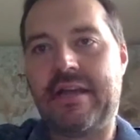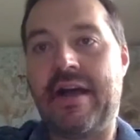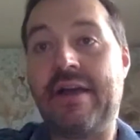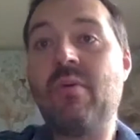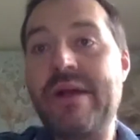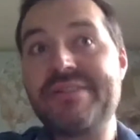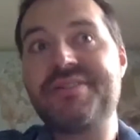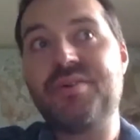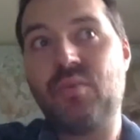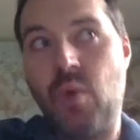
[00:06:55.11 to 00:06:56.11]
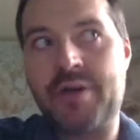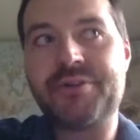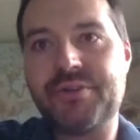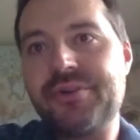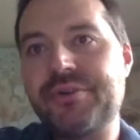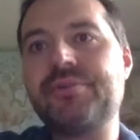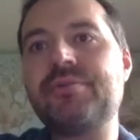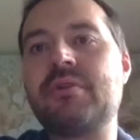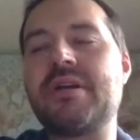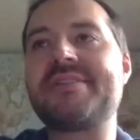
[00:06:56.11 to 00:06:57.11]
went to Waterloo
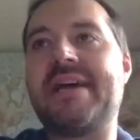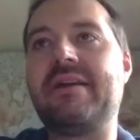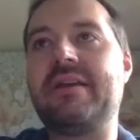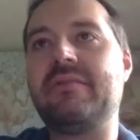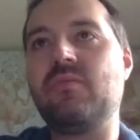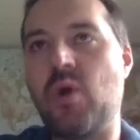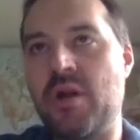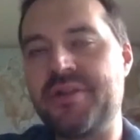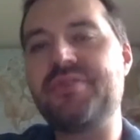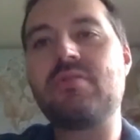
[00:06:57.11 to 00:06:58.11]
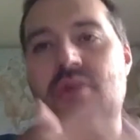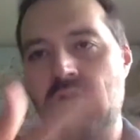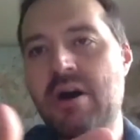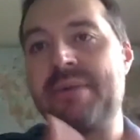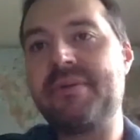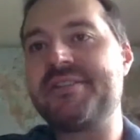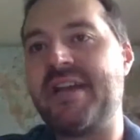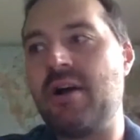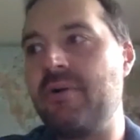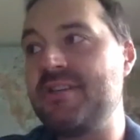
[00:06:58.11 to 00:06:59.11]
because I wanted to do co-op because I
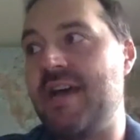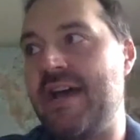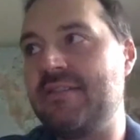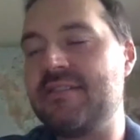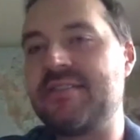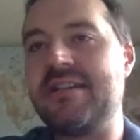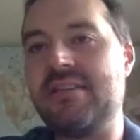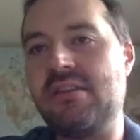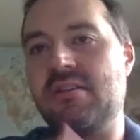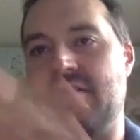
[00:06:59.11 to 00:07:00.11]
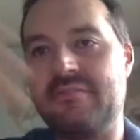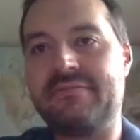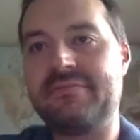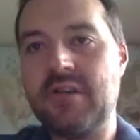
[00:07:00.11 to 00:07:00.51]
always had this idea of